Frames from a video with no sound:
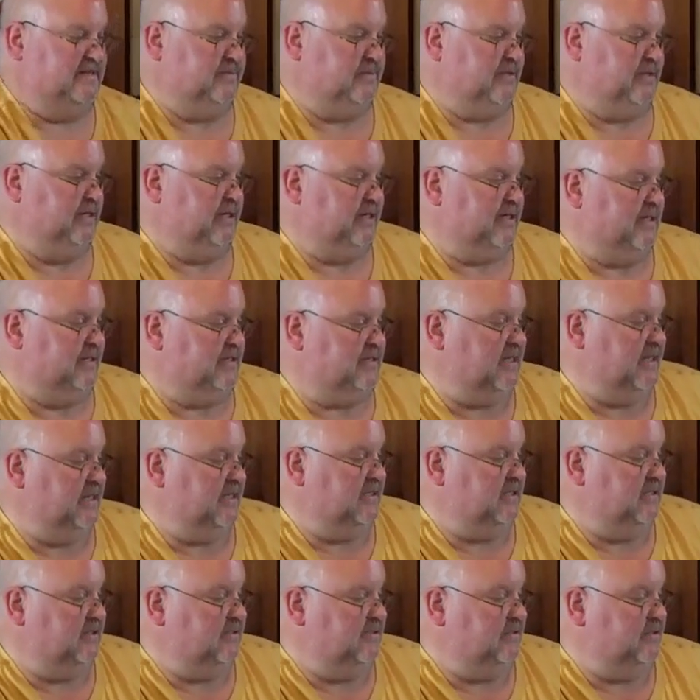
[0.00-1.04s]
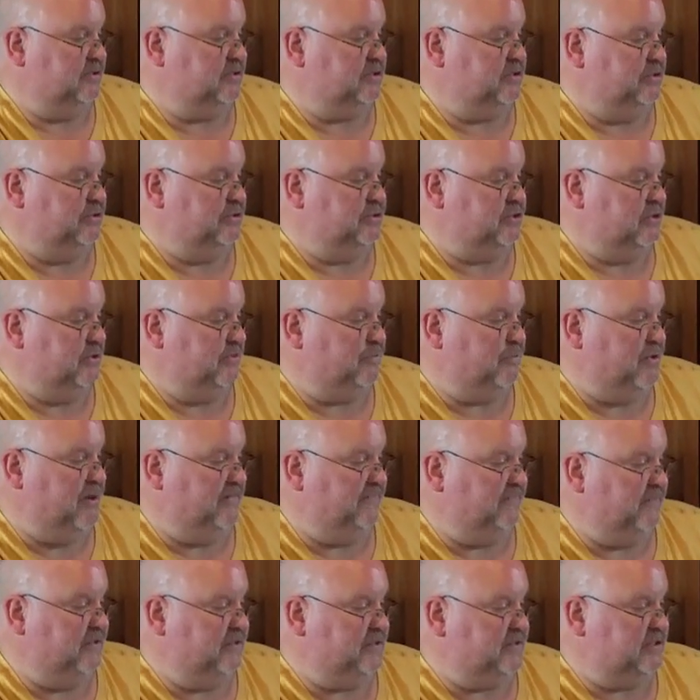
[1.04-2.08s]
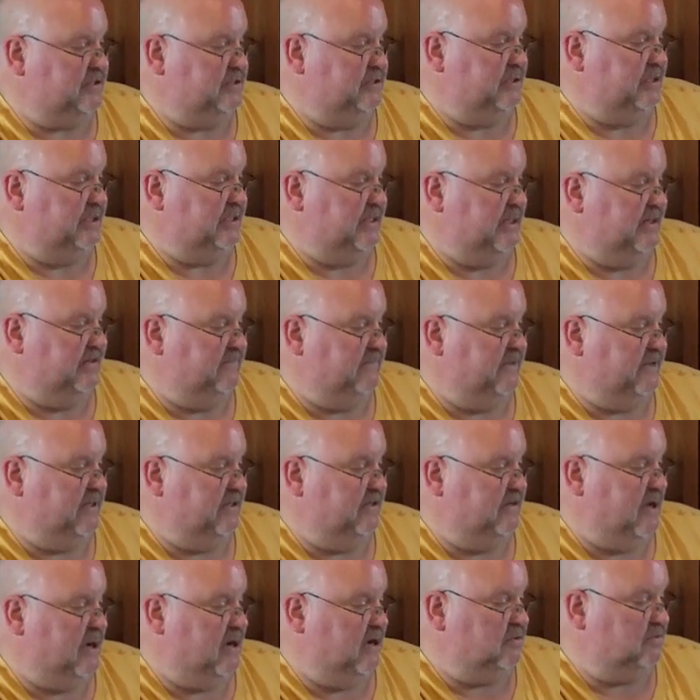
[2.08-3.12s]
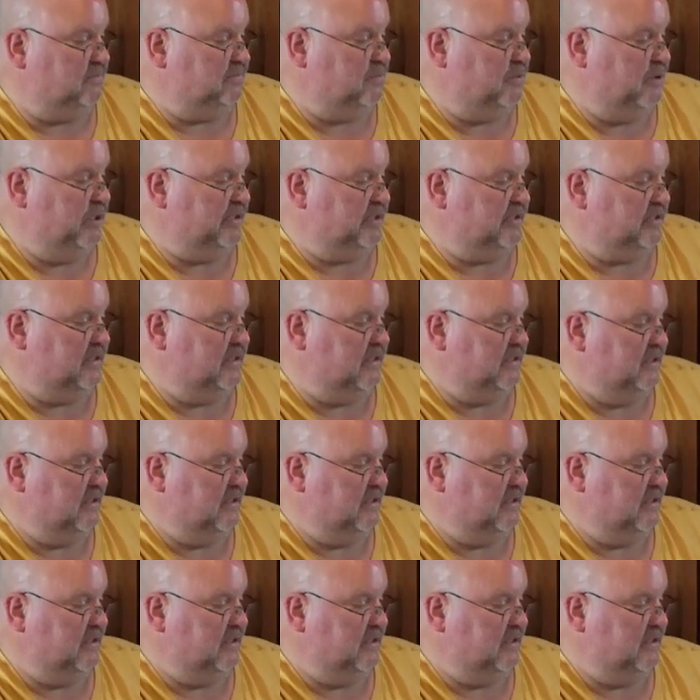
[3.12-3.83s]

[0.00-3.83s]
We're going to continue. Choose your preference, unit, and video output.